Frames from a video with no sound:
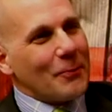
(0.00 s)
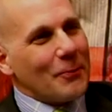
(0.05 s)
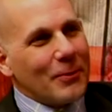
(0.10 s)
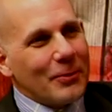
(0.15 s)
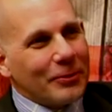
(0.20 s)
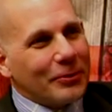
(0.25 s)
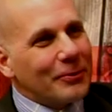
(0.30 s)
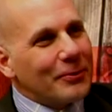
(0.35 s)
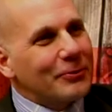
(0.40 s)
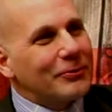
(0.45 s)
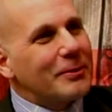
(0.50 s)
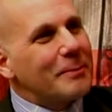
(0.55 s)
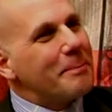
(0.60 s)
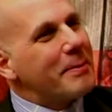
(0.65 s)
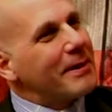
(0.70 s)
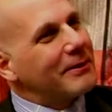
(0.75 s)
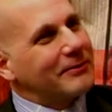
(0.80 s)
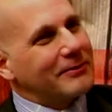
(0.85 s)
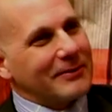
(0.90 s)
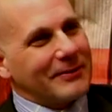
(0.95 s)
weren't those the
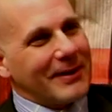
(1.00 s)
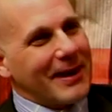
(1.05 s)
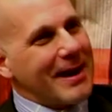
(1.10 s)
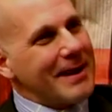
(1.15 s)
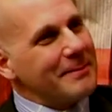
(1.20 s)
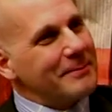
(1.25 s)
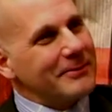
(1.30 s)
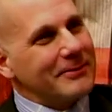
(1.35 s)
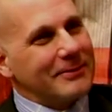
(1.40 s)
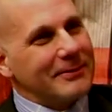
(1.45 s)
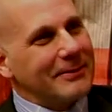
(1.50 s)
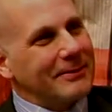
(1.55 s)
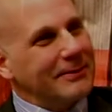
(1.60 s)
best of times?